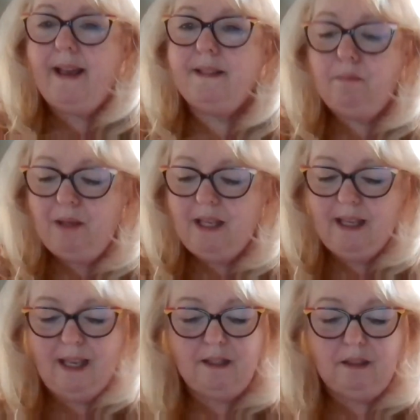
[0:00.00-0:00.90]
as
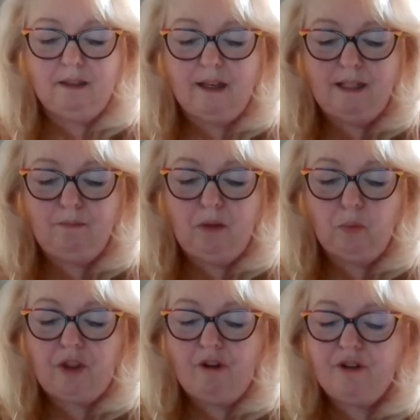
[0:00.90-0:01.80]
being in alignment
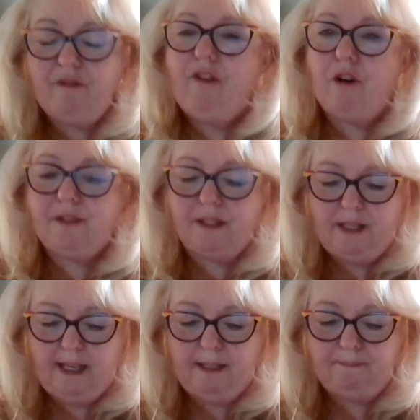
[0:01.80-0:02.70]
with her
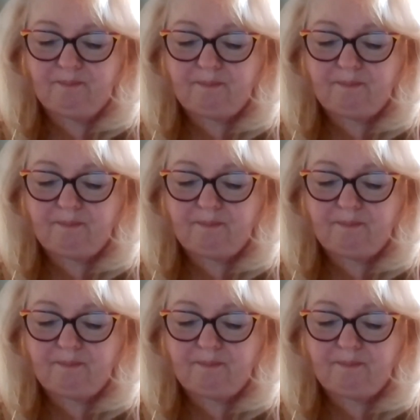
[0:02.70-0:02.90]
diversity,